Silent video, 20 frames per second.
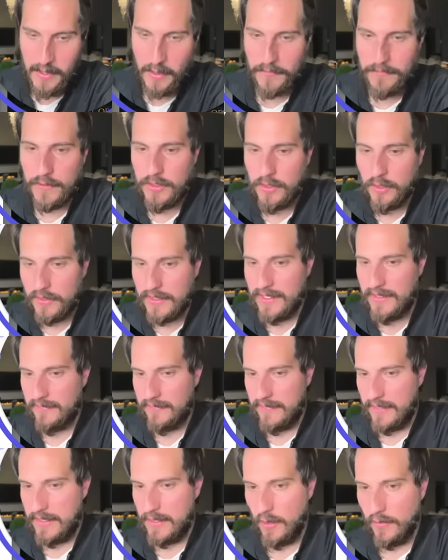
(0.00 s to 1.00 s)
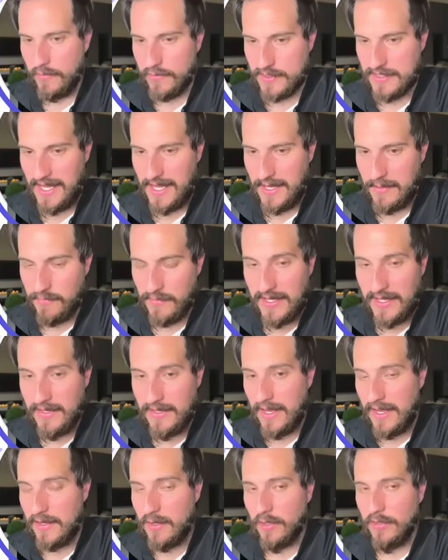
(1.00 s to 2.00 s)
if we look at NVIDIA over time, right,
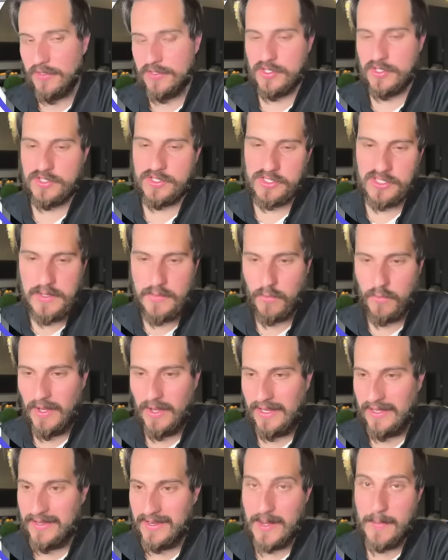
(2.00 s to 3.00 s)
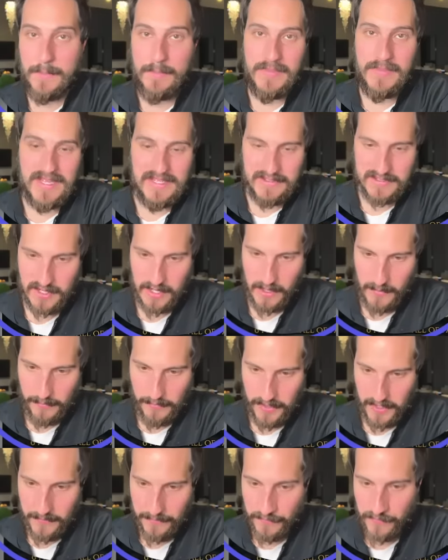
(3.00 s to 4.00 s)
I call this a sleep well at night beast
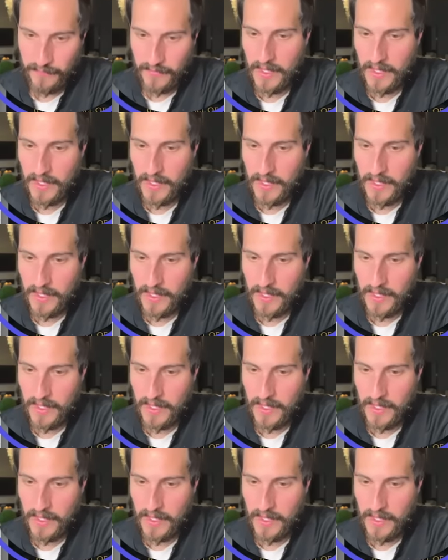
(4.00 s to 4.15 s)
company